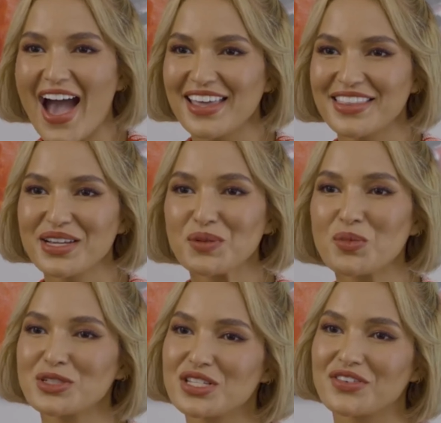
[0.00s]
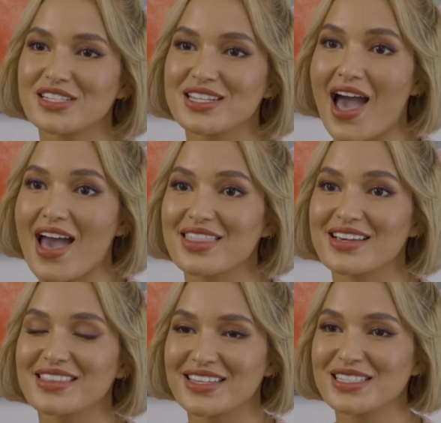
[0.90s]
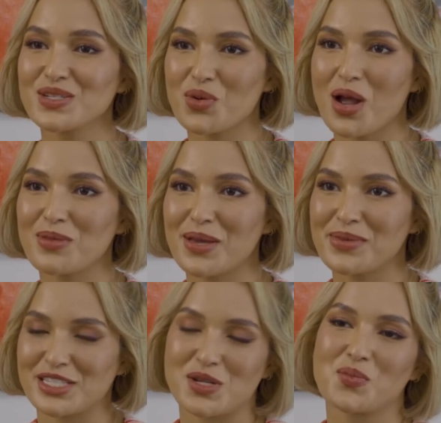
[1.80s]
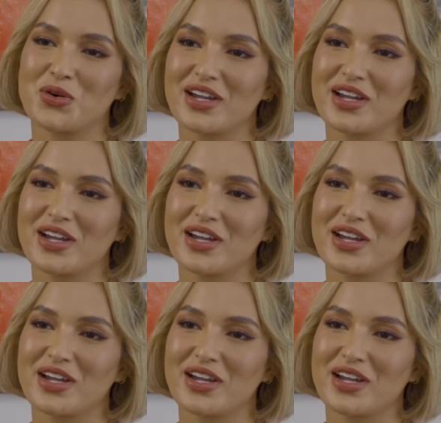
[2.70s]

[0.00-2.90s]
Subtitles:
I think most of us had this problem at some